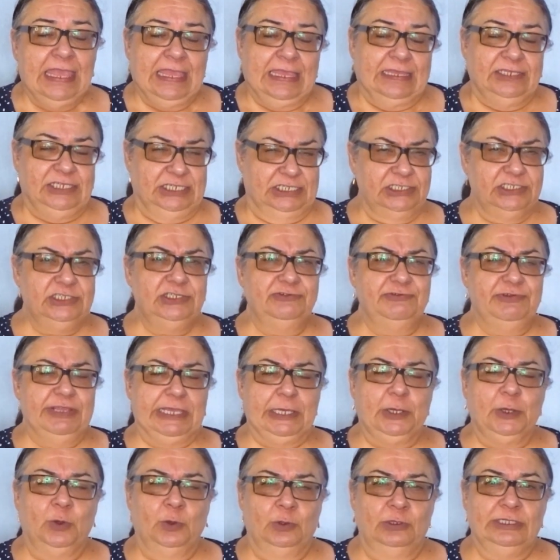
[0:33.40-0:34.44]
Just to
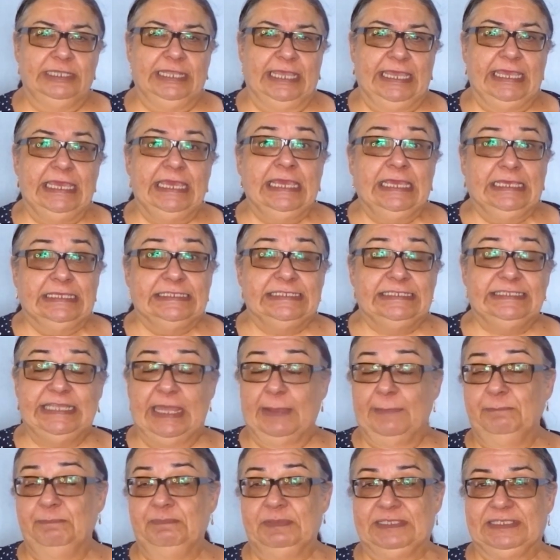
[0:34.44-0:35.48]
recall the
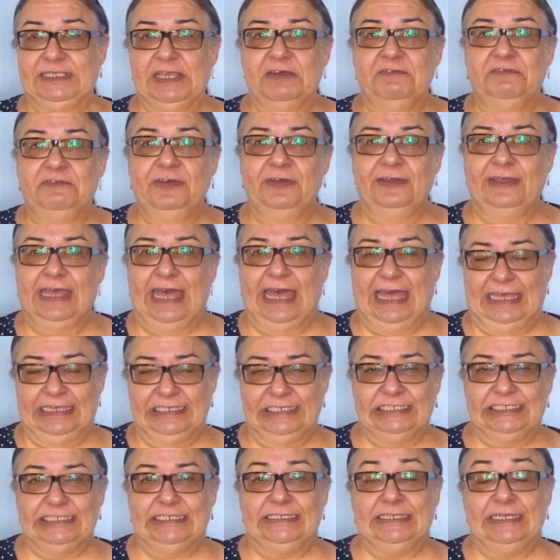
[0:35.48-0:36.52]
steps of
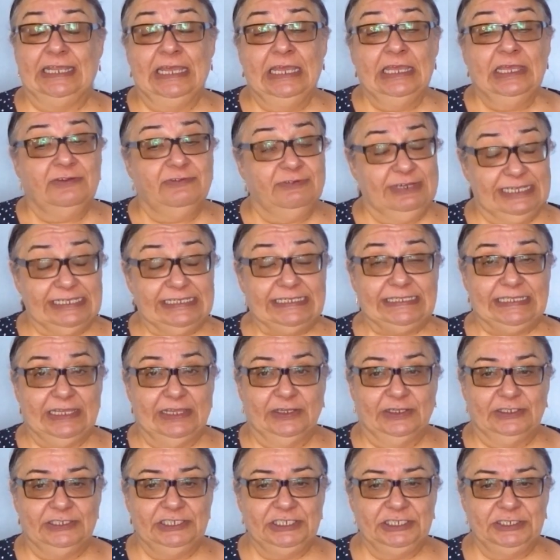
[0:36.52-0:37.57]
action
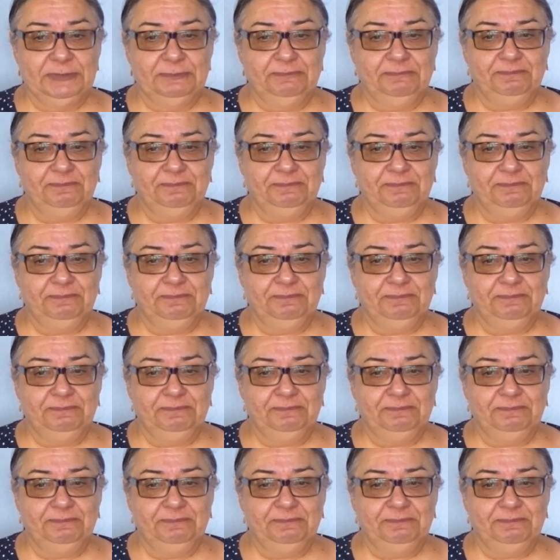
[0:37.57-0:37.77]
research.